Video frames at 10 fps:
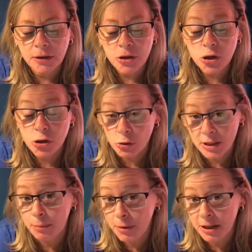Should
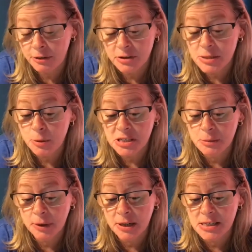that be the
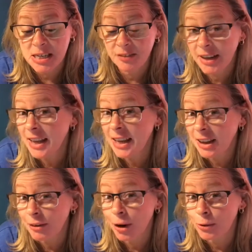responsibility of an eight
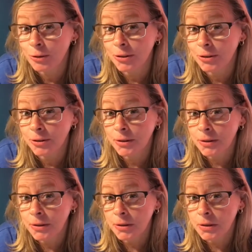year old?
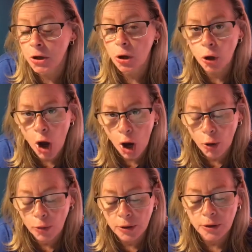
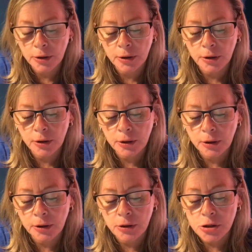No,
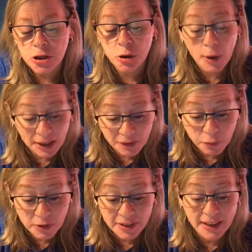do I live
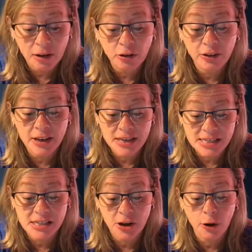with guilt that he's
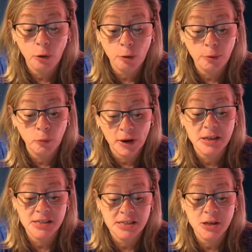had to grow up and
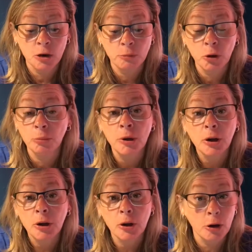witness his own mum
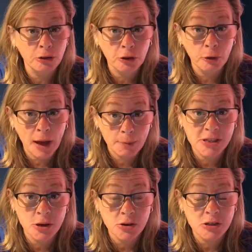go through
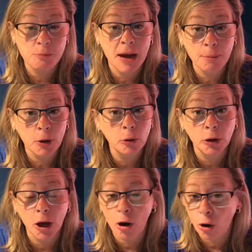episodes of
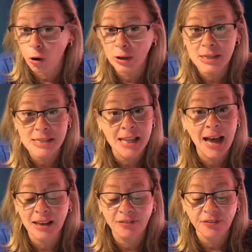bipolar all his
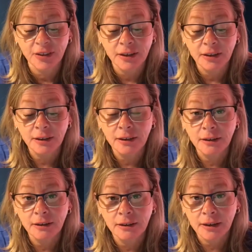life?
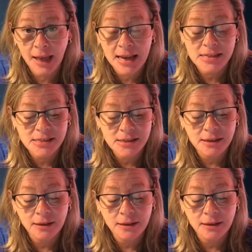Yes.